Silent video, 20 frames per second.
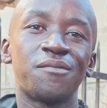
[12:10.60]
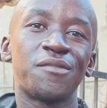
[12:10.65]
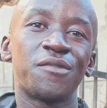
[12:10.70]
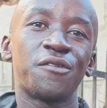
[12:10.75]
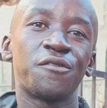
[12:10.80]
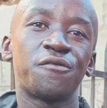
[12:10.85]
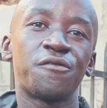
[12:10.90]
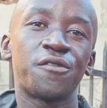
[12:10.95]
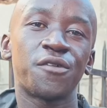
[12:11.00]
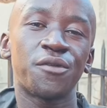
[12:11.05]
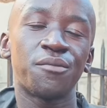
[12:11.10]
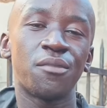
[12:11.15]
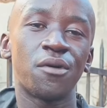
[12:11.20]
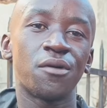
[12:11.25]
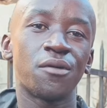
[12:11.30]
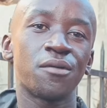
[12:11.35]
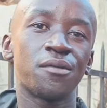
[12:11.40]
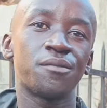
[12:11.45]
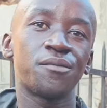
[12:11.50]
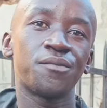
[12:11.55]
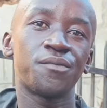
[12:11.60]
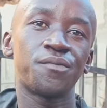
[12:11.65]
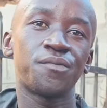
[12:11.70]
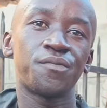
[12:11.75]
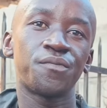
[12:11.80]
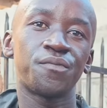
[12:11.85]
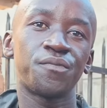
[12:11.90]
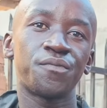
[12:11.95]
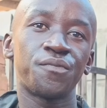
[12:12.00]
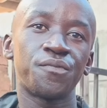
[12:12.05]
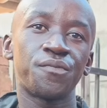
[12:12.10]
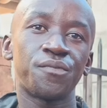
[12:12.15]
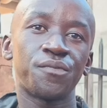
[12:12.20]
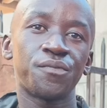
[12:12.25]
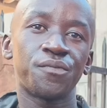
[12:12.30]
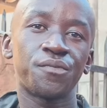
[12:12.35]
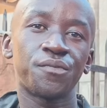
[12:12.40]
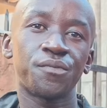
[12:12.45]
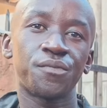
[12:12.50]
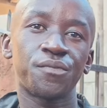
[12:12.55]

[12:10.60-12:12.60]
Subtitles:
What's your favorite football team?